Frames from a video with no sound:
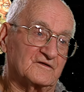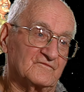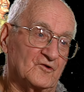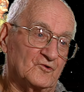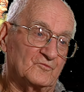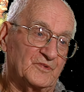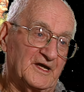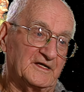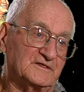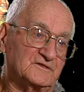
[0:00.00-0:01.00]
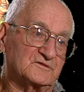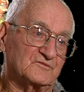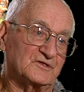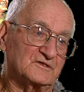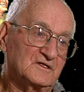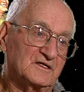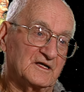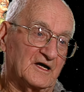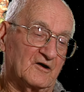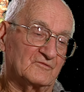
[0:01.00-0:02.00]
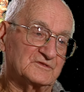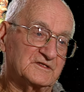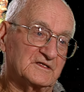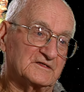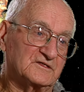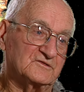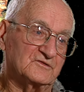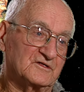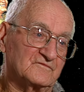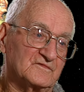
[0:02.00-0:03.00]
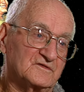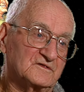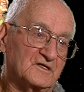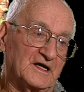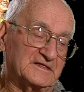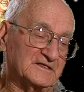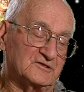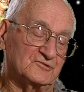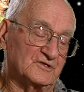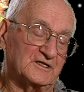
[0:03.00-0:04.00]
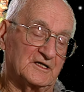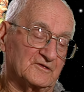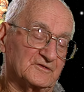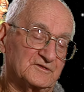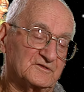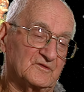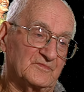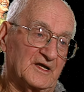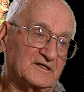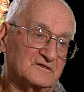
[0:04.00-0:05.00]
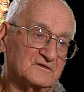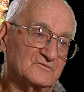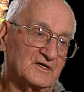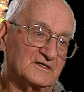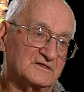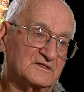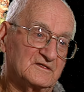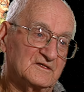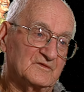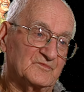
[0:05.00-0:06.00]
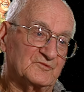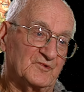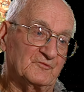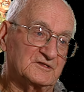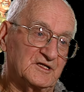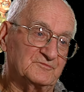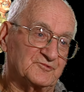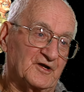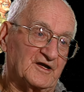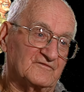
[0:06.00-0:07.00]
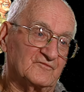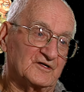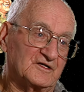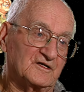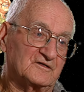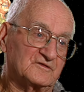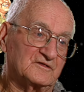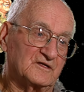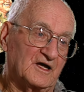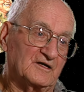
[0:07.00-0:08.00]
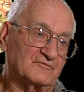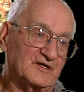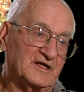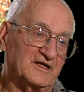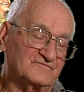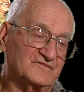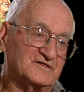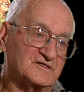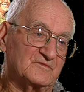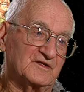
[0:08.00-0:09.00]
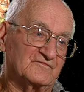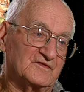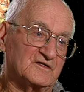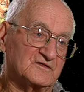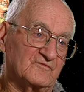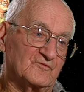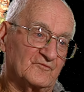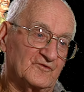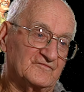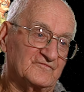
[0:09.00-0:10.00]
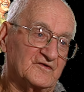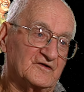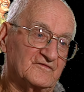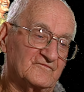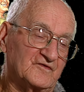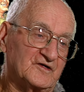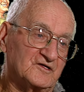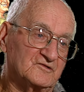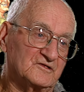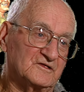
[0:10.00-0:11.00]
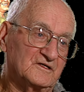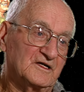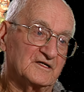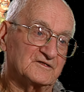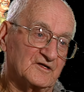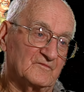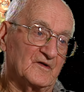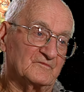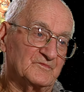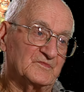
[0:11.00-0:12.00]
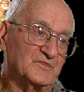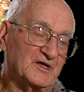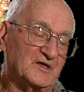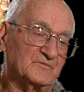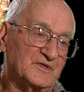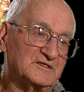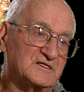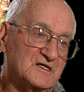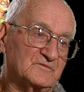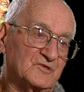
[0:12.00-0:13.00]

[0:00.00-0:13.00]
of a whole page. And I always did like to do covers. I didn't do the coloring, just the black and white. But we would keep track of one another, and I would envy some of the fellows that were very, very good. And some of them became big-time